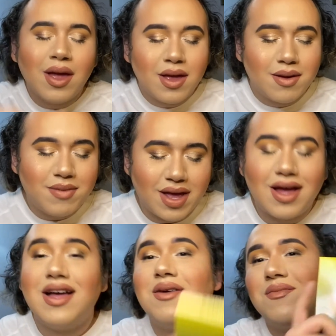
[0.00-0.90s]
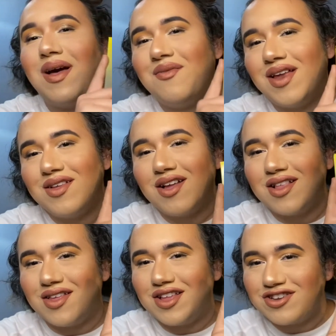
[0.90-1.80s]
But yeah, my final thoughts
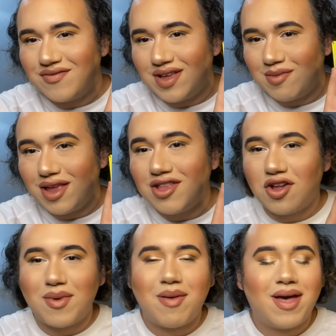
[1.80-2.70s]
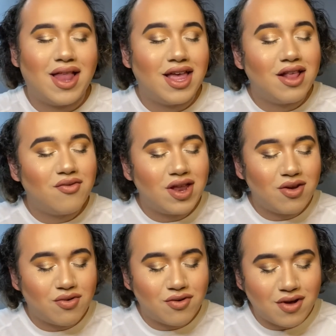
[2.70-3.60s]
on the Juvias Place Nomad palette is really
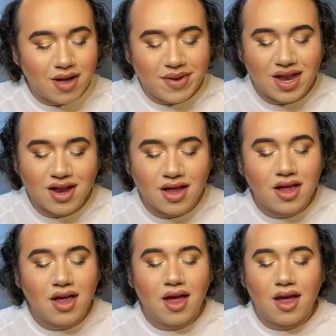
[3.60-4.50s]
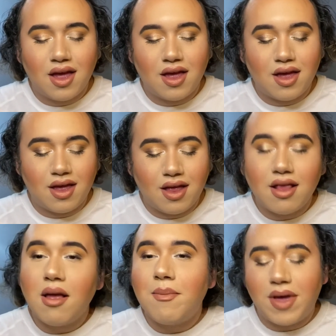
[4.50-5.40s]
cool. I mean, it's
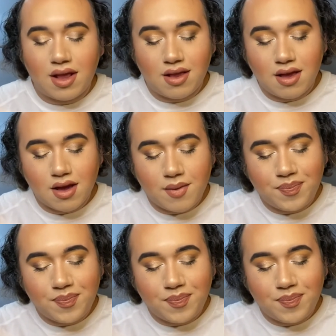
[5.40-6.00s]
a basic